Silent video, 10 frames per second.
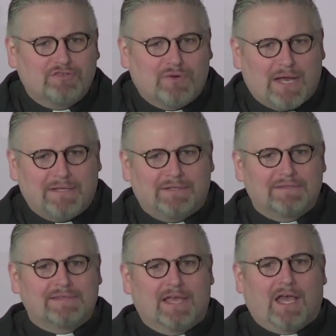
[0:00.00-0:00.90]

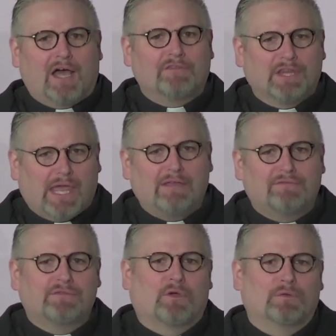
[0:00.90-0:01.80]
trials of the
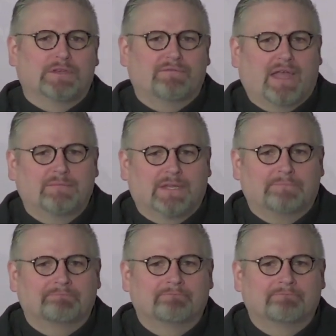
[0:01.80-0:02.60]
life of the Holy Family.